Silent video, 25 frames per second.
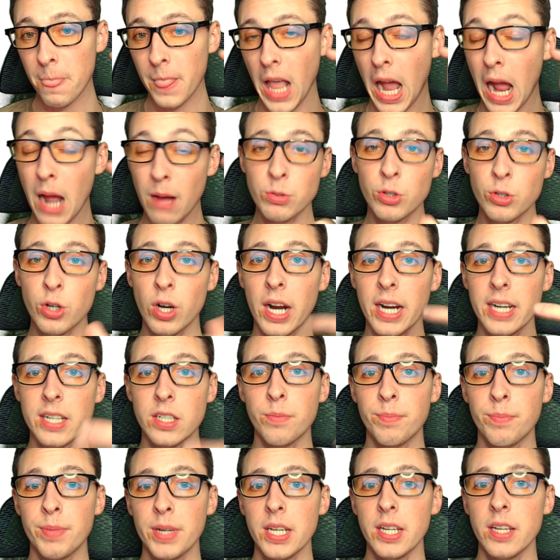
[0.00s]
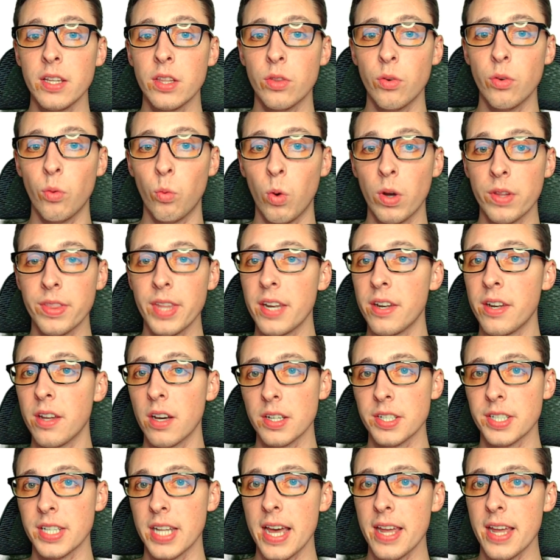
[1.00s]
I'm trying to be the one that
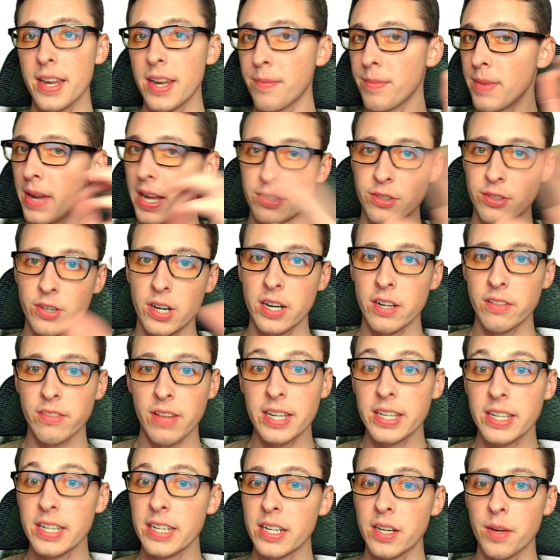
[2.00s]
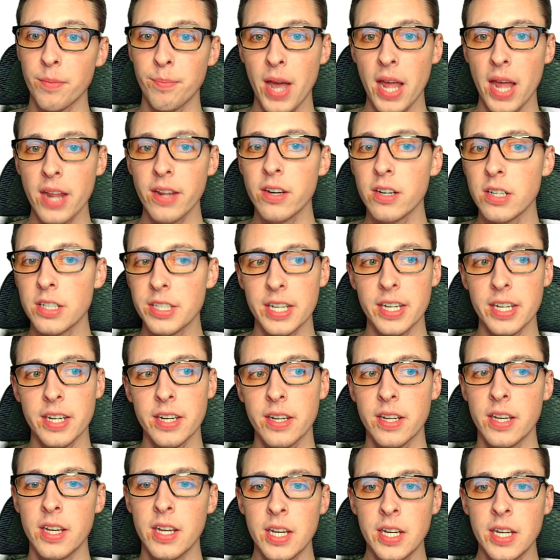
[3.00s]
does that and not trying to let any competitors
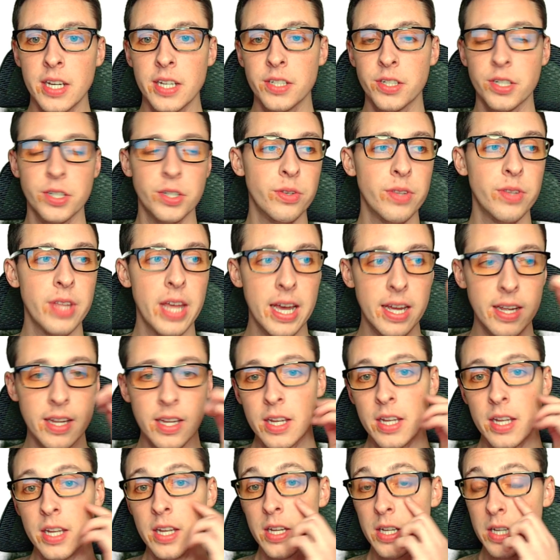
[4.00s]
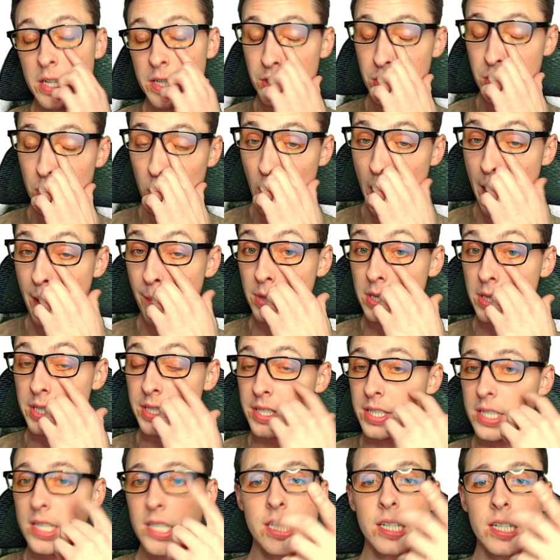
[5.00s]
in to do that. So I'm
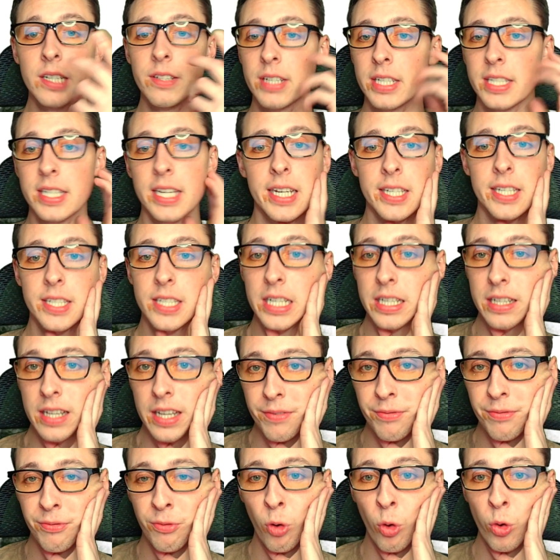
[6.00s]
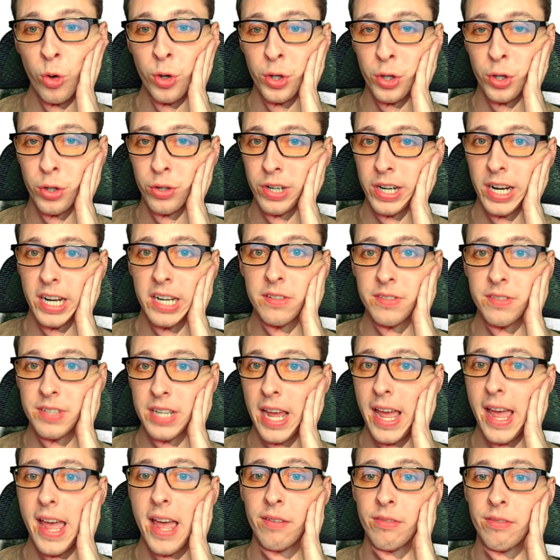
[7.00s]
consistently testing like 4 new creatives
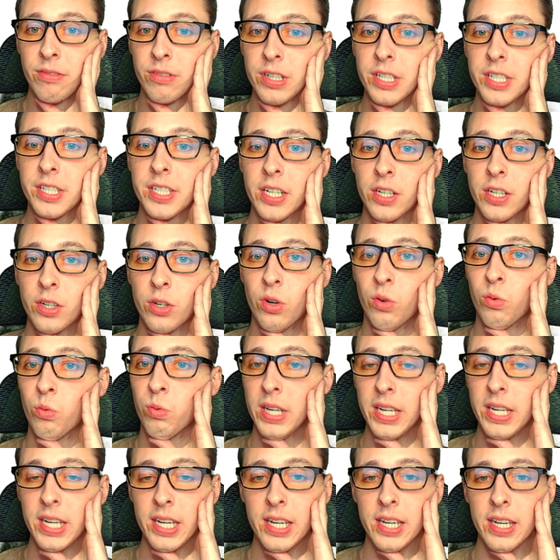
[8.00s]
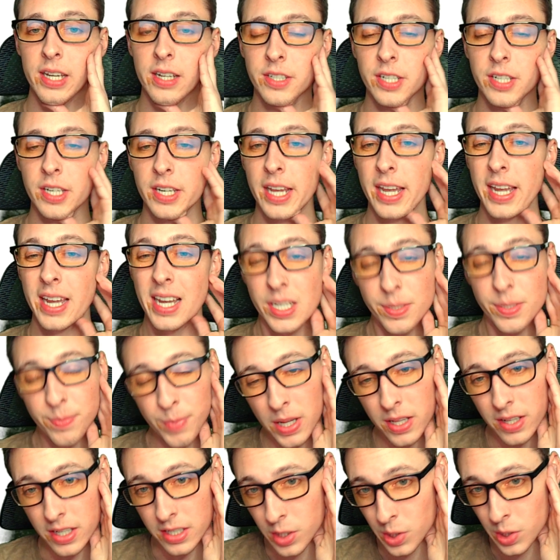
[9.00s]
every single week. Today I
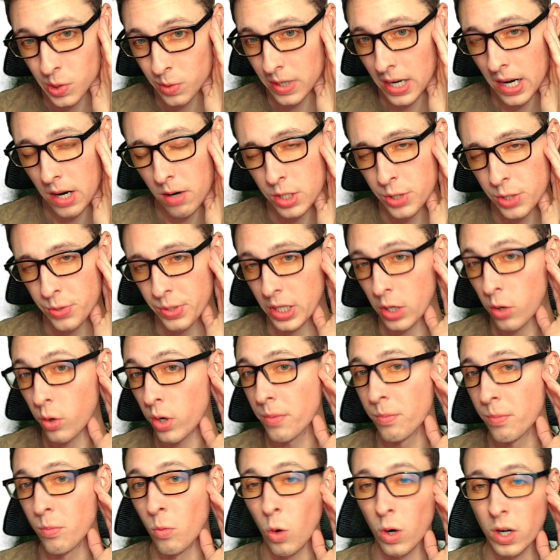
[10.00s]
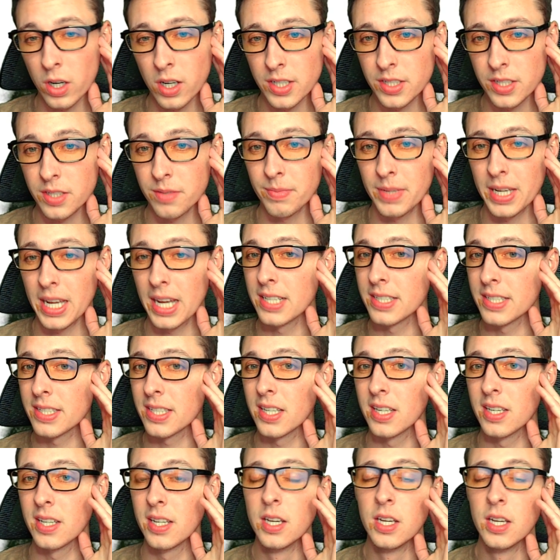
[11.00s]
spent like 2 hours recording more custom
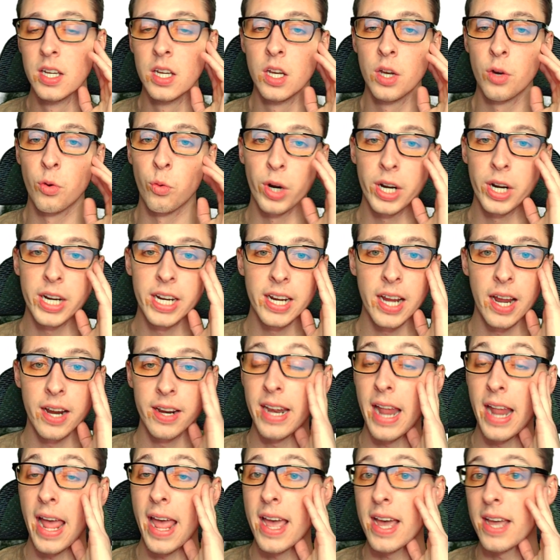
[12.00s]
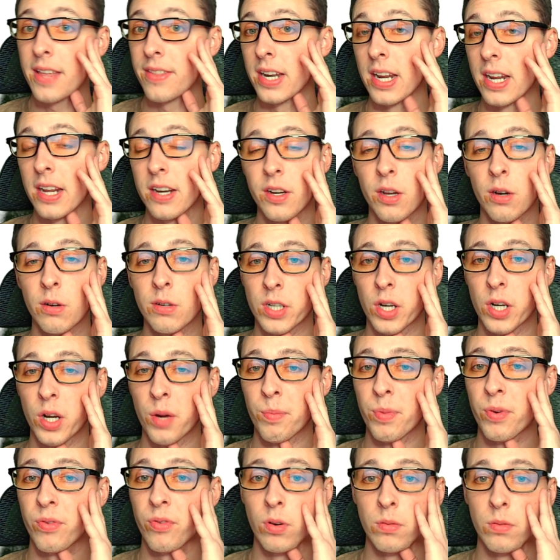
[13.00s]
content, working on an ad that I know is going
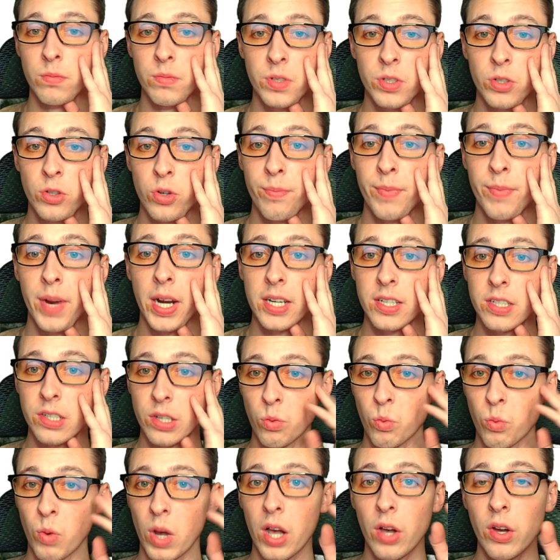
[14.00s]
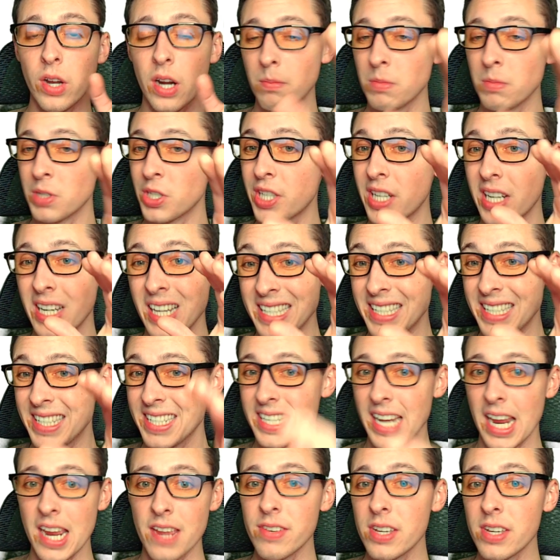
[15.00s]
to perform tremendously well, and I'm just going to
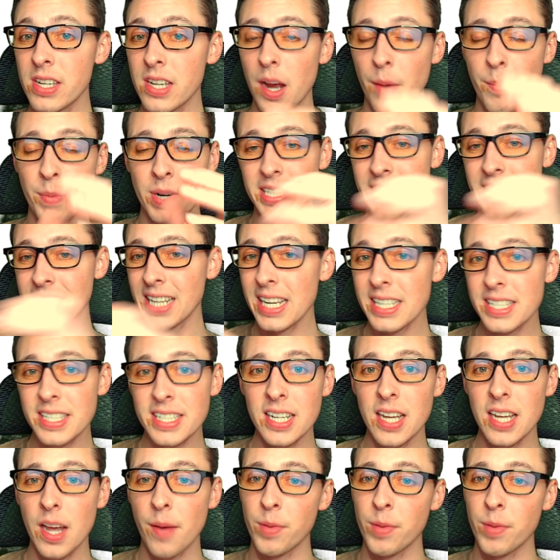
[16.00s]
save it. I'm going to test it.